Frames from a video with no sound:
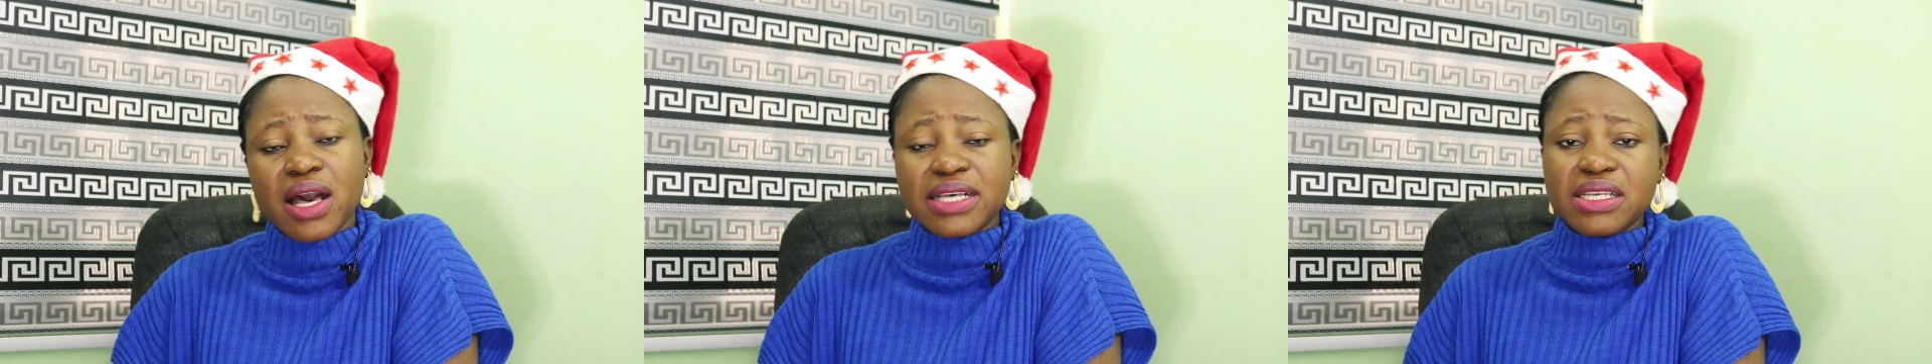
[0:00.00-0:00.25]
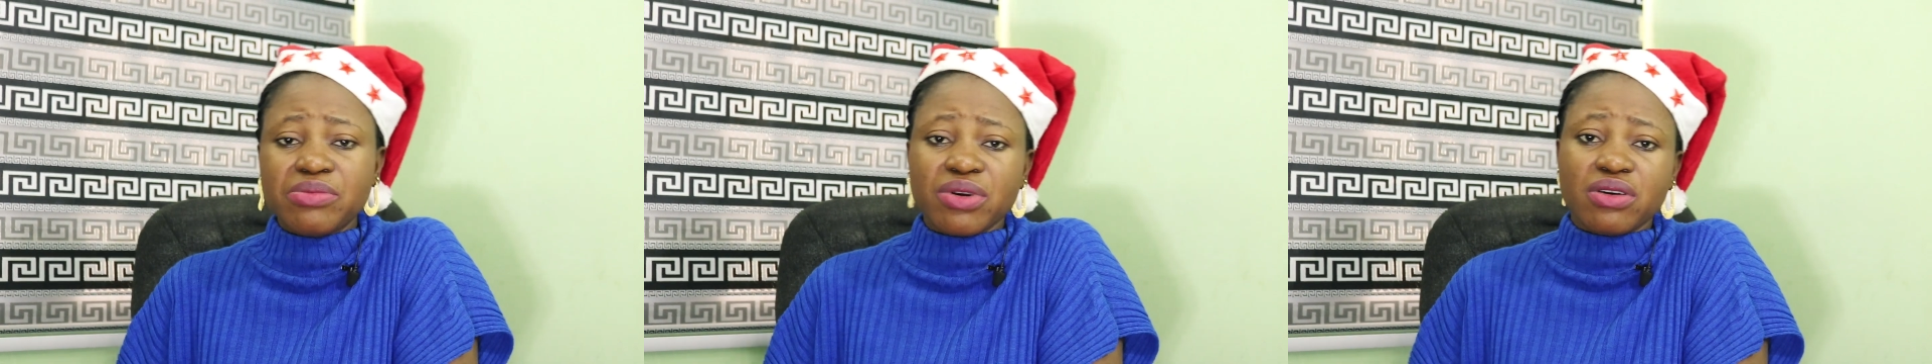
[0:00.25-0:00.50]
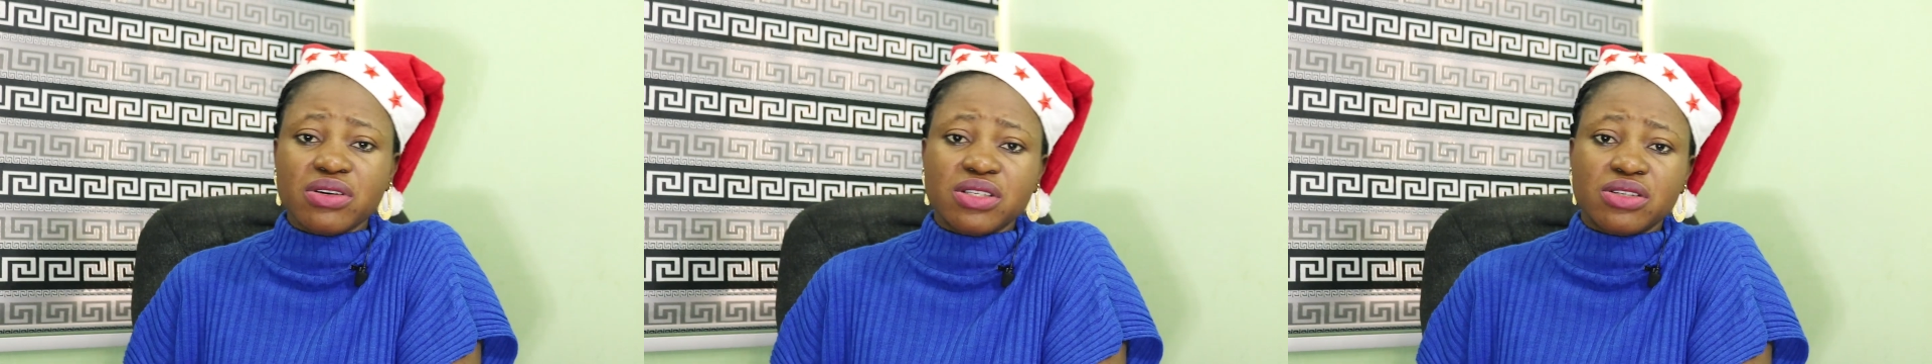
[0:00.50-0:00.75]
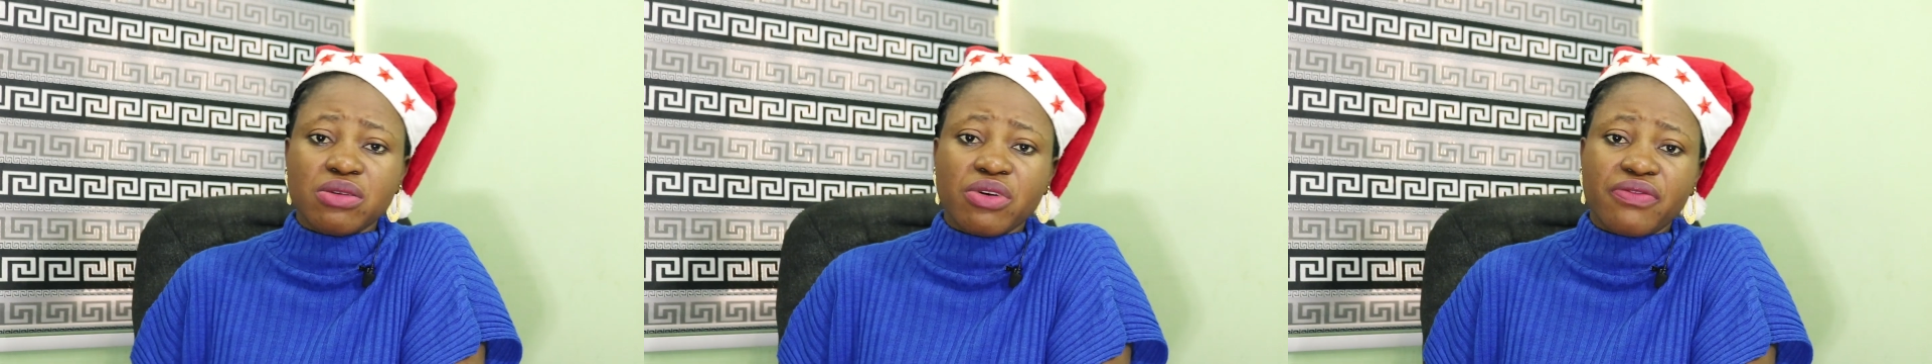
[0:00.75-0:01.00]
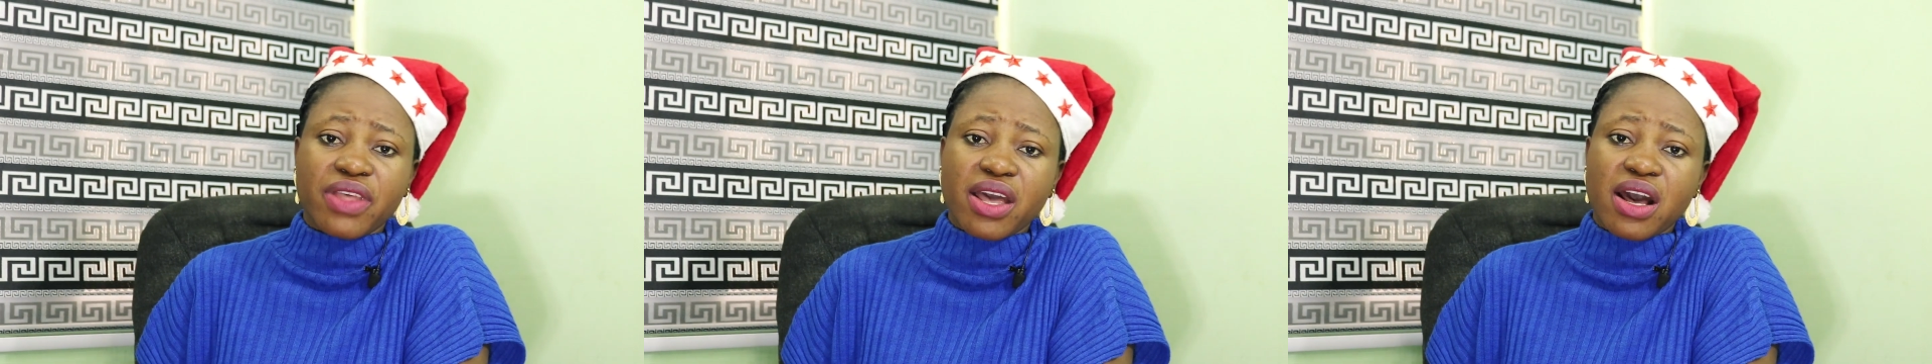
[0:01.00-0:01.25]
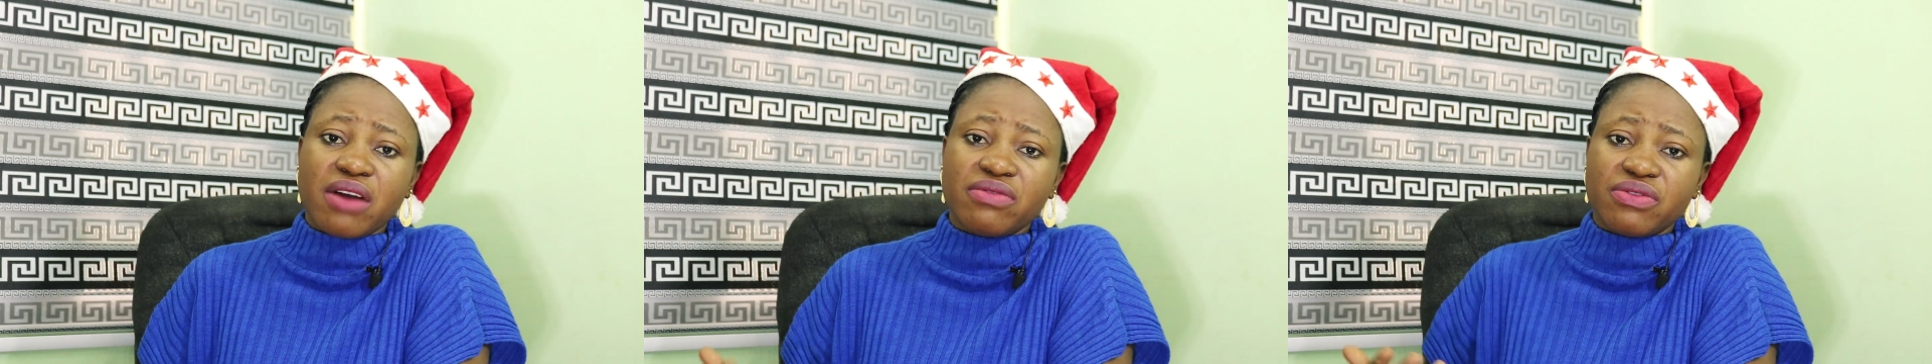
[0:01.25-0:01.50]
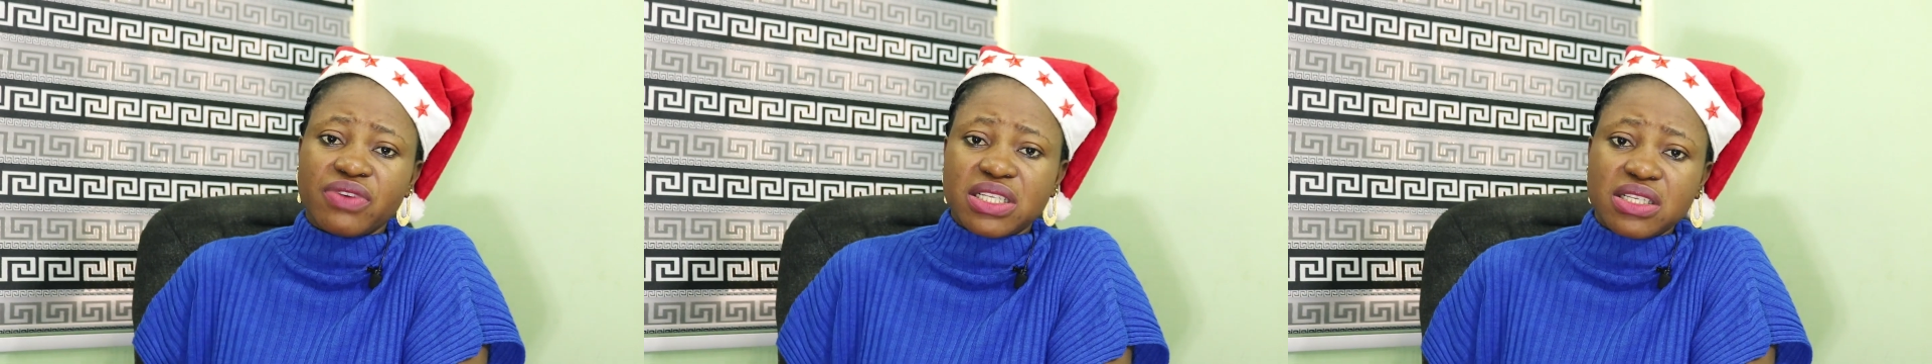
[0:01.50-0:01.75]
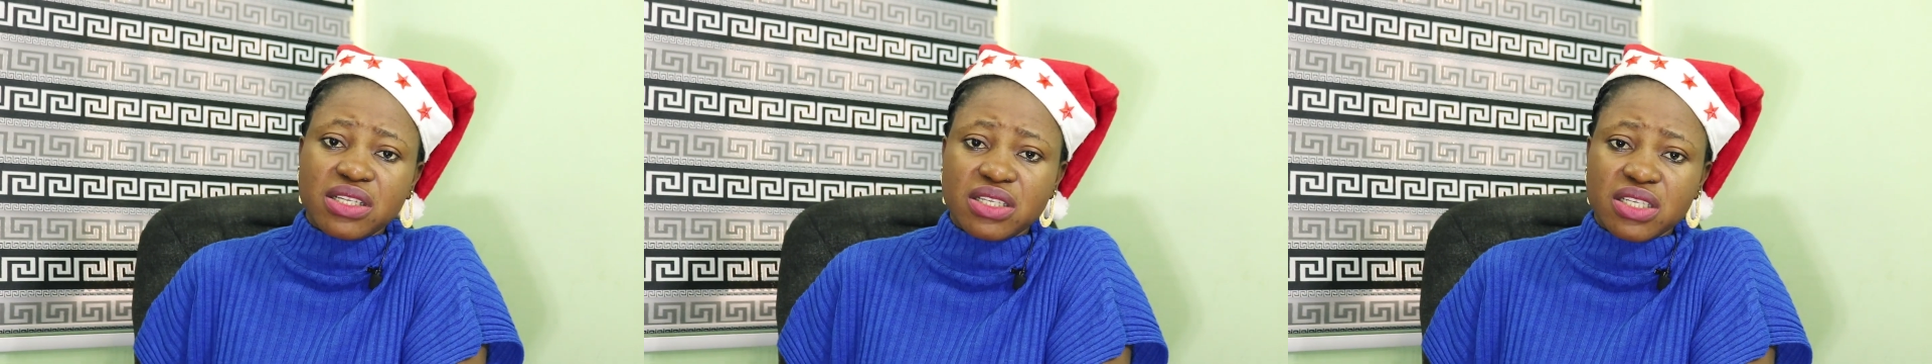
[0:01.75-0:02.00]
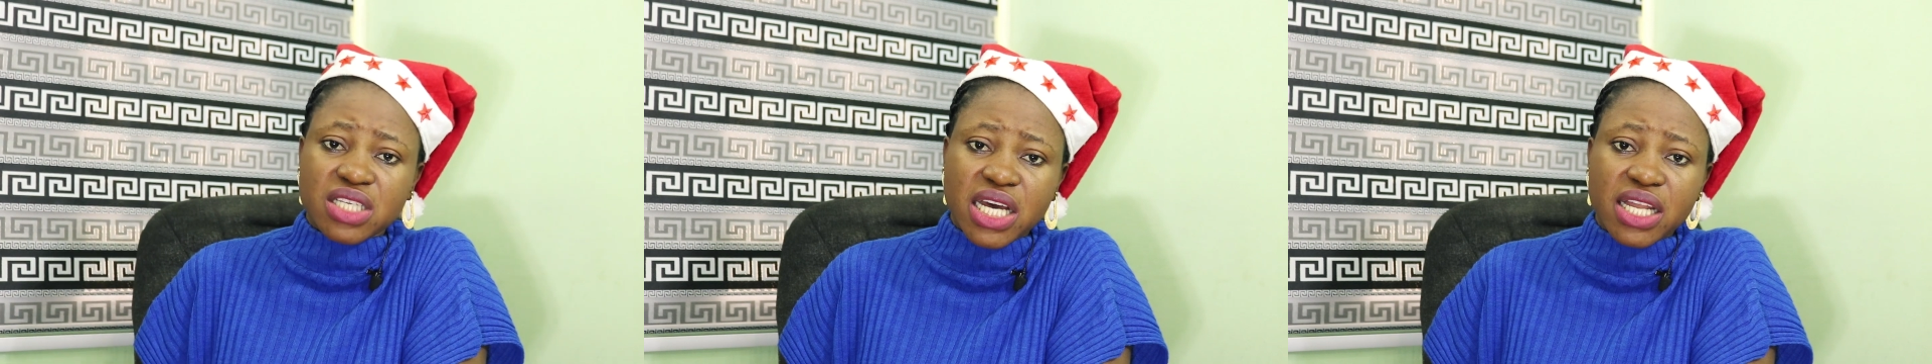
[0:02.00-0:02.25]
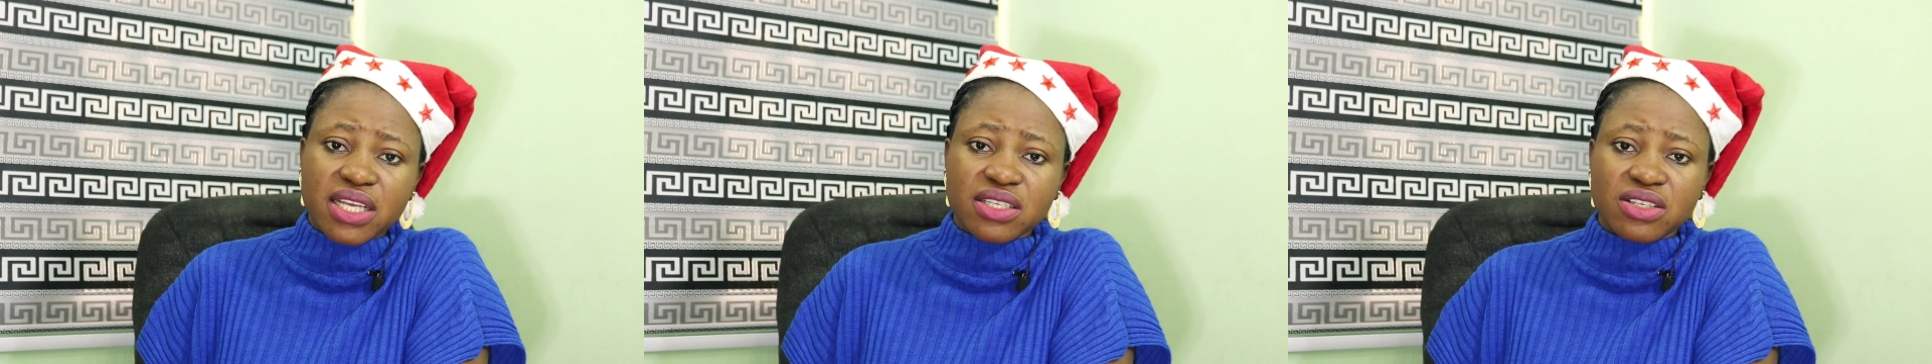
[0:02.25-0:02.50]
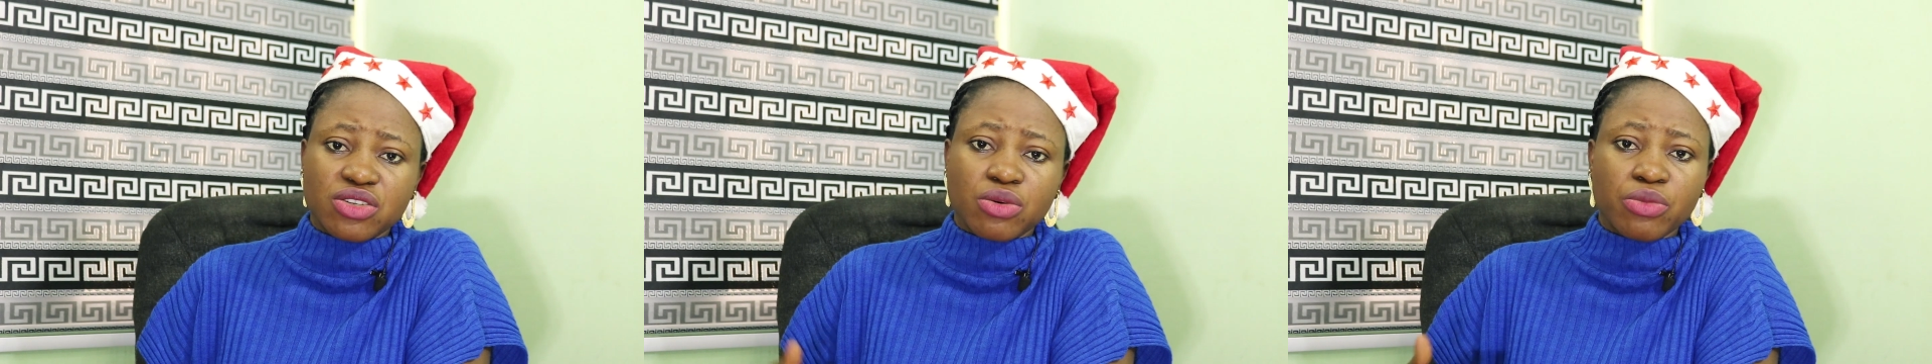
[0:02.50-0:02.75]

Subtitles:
I said, because some of them have infertility challenges,